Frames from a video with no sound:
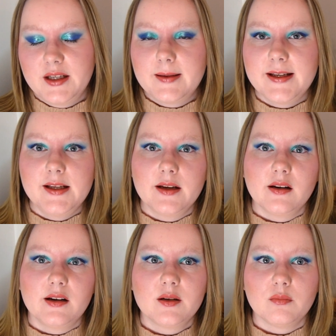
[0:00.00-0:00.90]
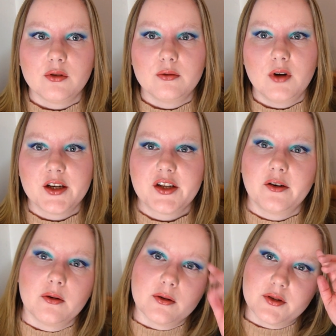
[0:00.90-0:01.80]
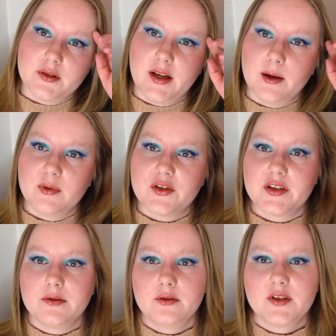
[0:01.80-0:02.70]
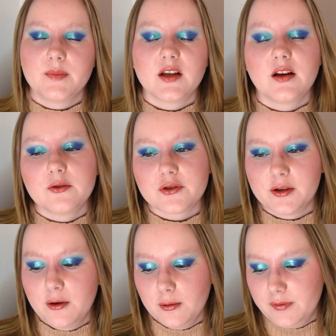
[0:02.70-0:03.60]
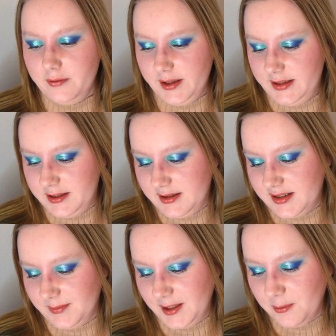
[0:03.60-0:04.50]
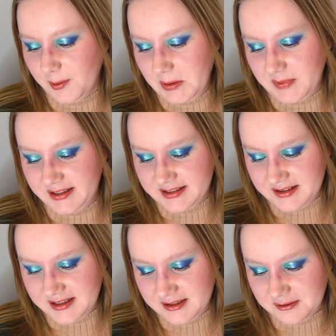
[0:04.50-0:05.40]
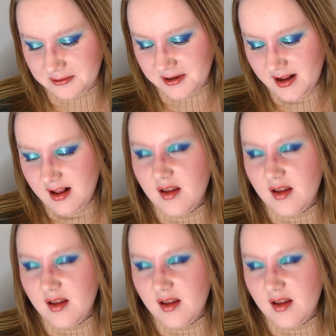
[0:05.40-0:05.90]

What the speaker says: teal blue eyeshadow look today, which is not something I usually go for, and this is something we will be discussing soon.